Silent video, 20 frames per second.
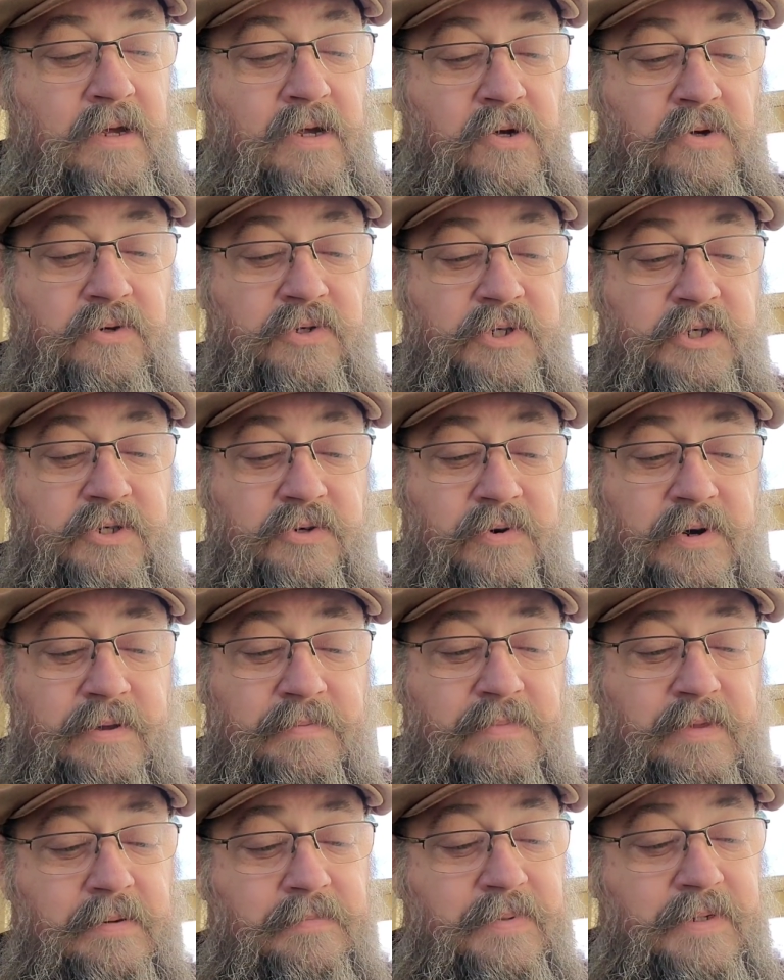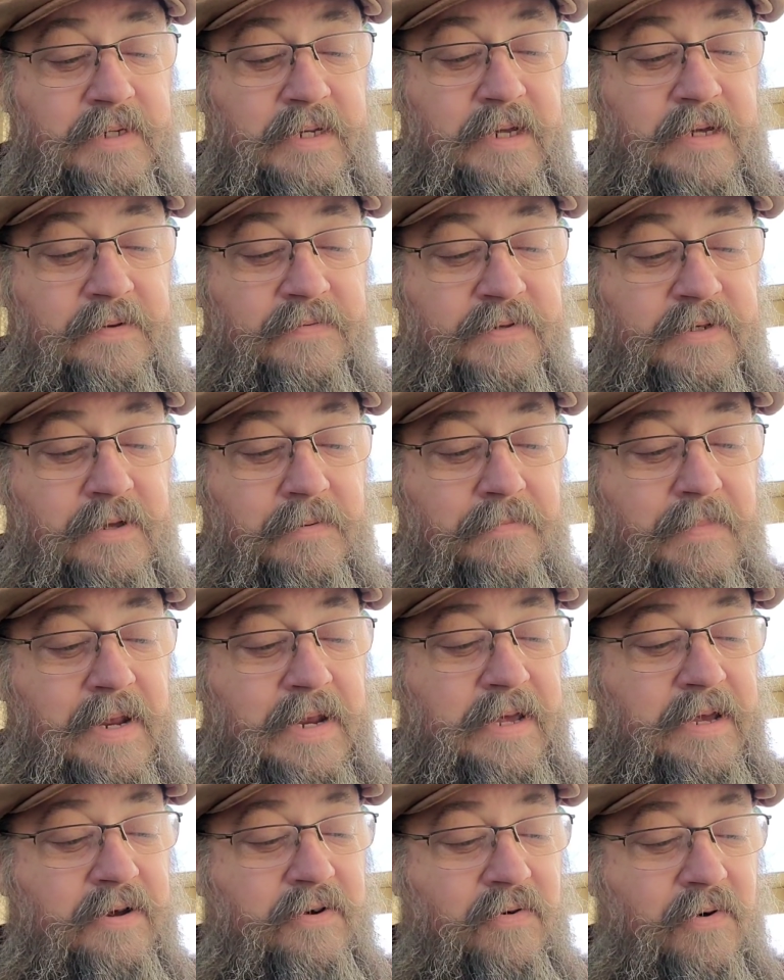who stream themselves
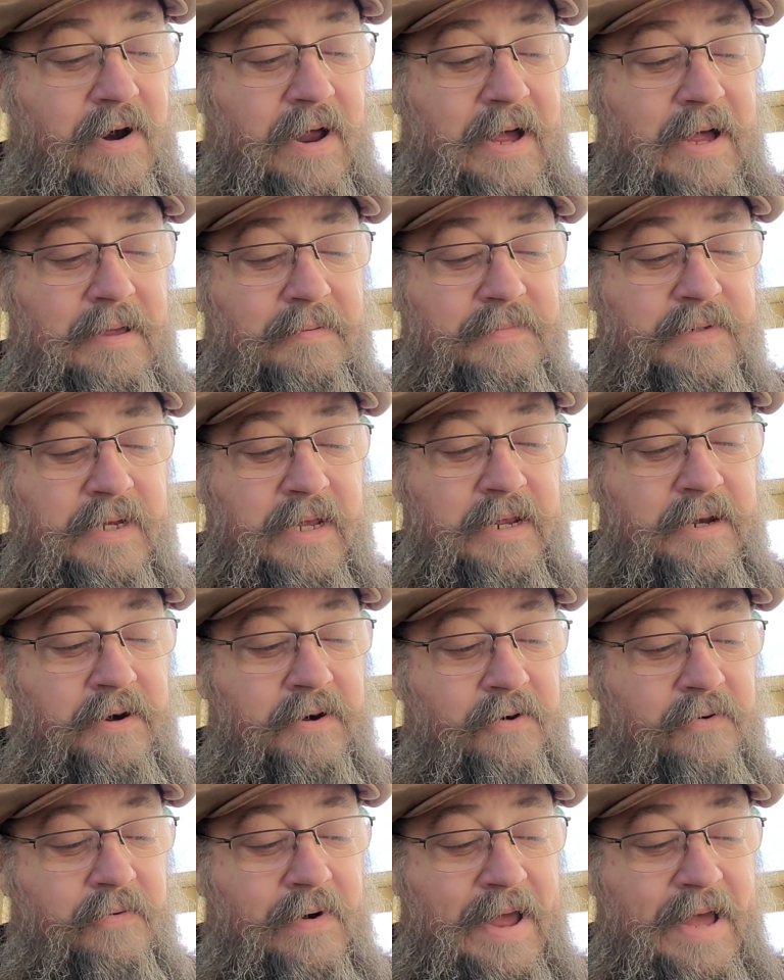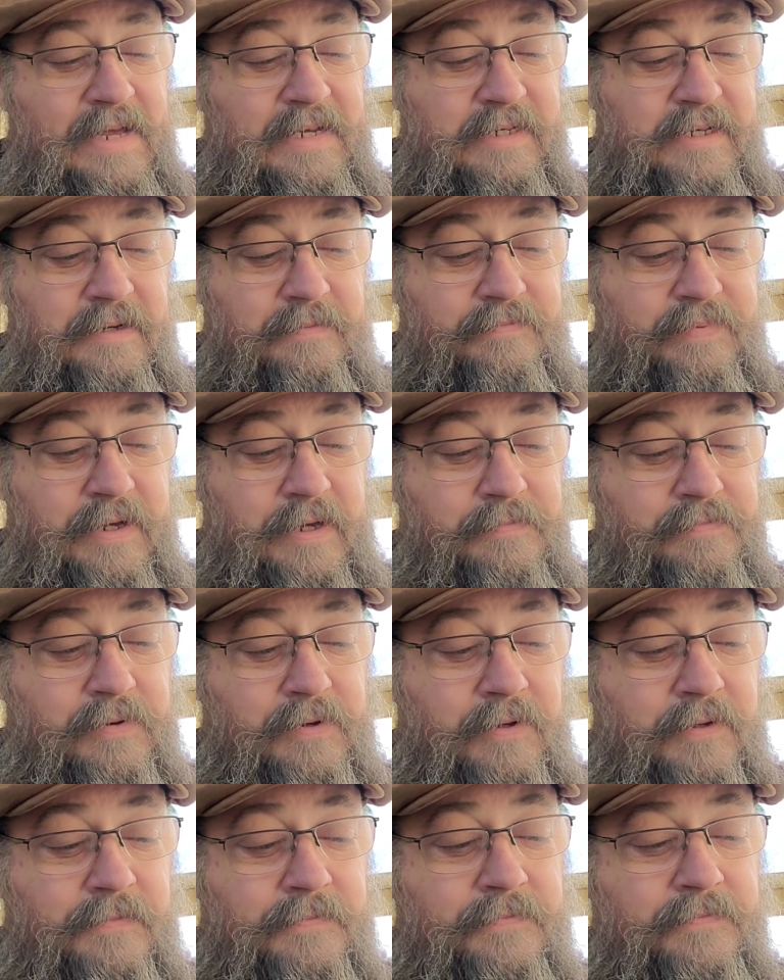committing crimes and harassing
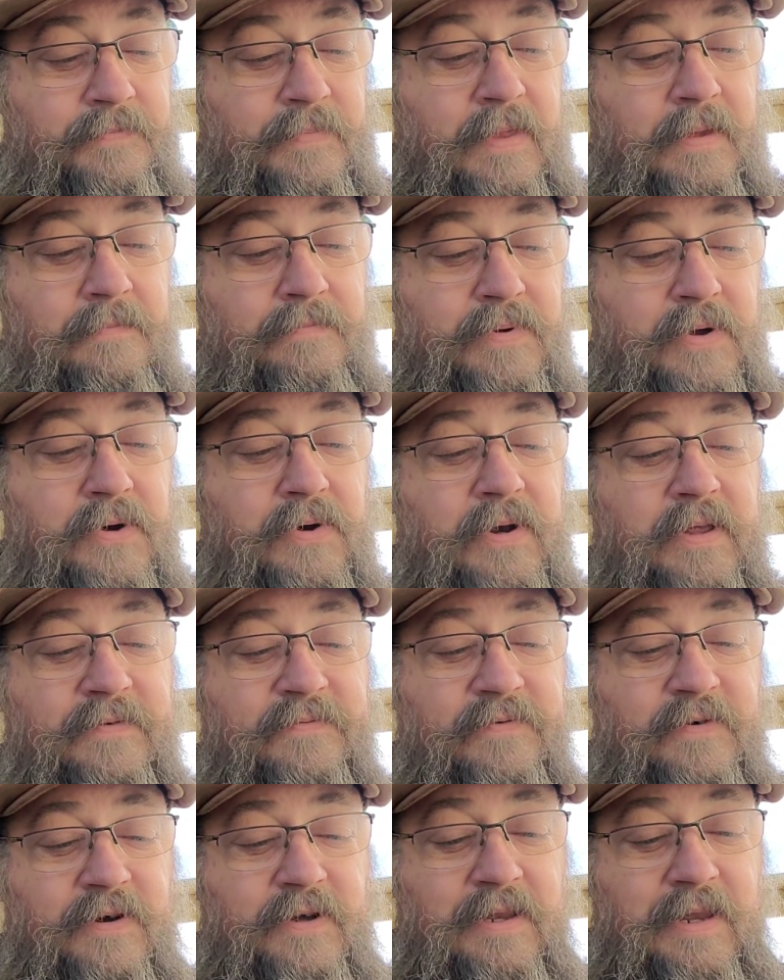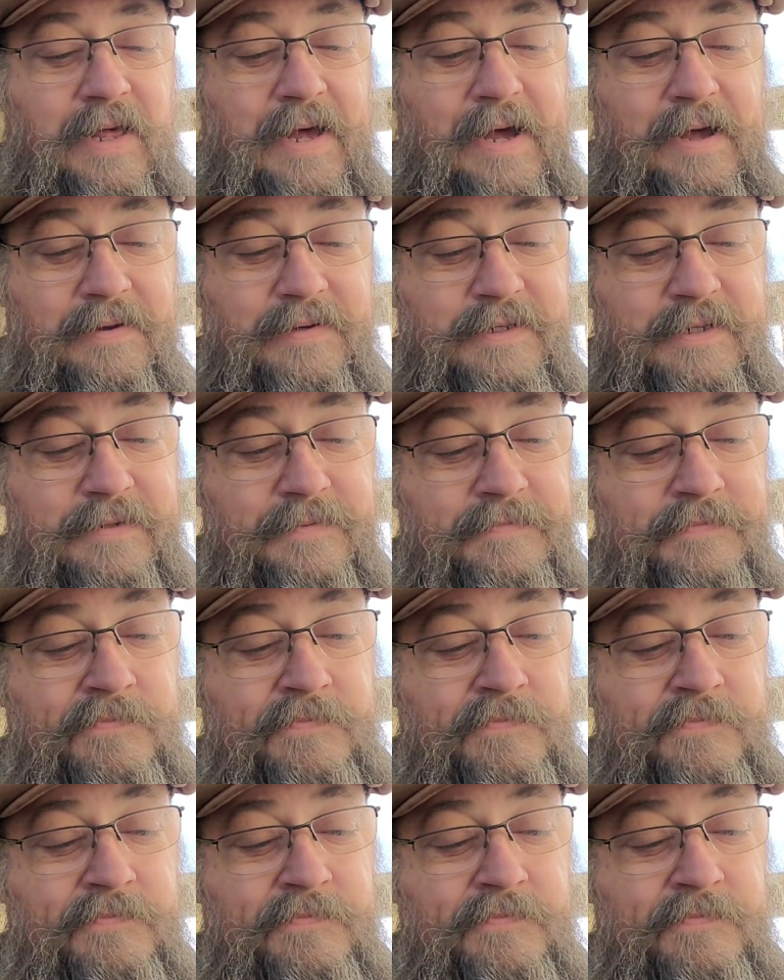people purely for clout.